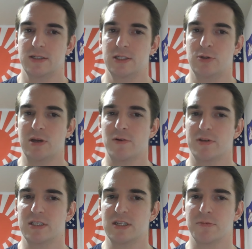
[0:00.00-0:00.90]
you have all
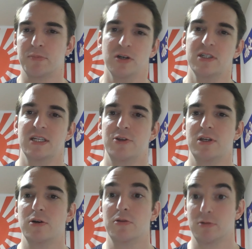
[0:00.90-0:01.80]
these other books that you can
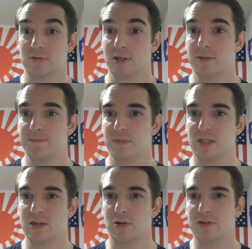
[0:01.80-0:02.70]
go through, right?
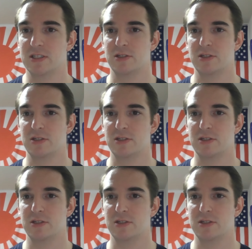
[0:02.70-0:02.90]
Like all these